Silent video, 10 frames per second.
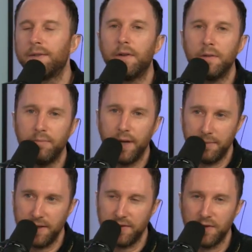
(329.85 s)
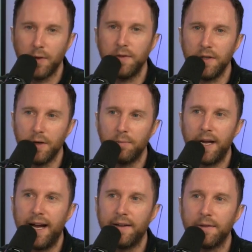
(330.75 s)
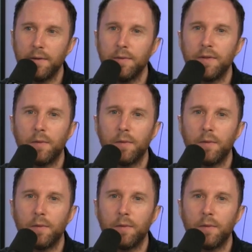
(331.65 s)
fund baby sociopath who was